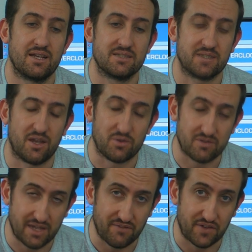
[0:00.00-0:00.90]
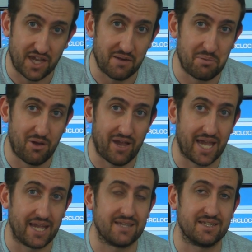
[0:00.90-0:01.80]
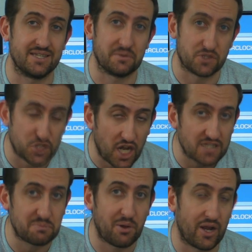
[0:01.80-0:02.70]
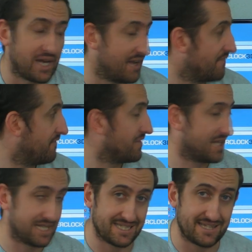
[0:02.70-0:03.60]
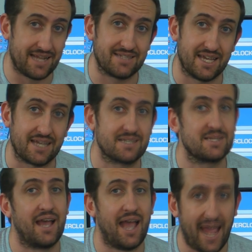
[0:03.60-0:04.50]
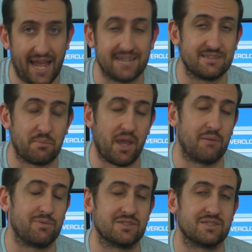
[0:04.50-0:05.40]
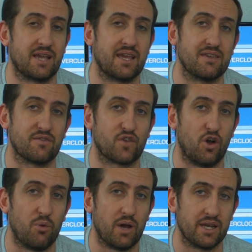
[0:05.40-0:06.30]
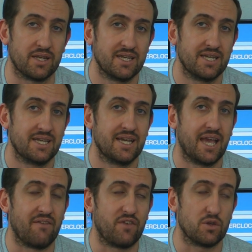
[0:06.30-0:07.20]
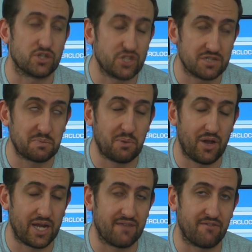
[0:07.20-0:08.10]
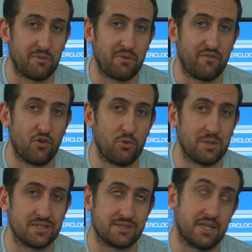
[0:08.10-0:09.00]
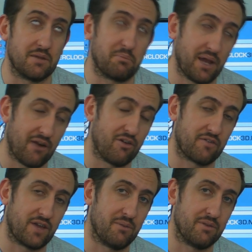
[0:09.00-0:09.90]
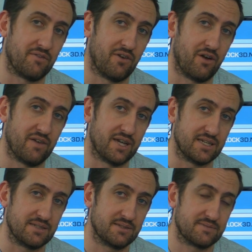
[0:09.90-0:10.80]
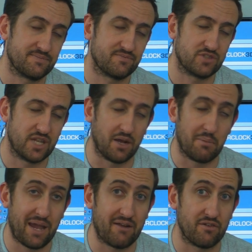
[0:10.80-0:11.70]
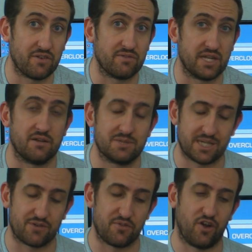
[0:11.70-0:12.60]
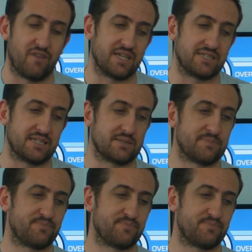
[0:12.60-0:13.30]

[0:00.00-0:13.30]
so if you're going to buy it, you're just buying it for the aesthetics and to be able to say you've got one. If you're just buying it for performance, then you're better off going with the 580s. You know, a pair of you know, single 580s.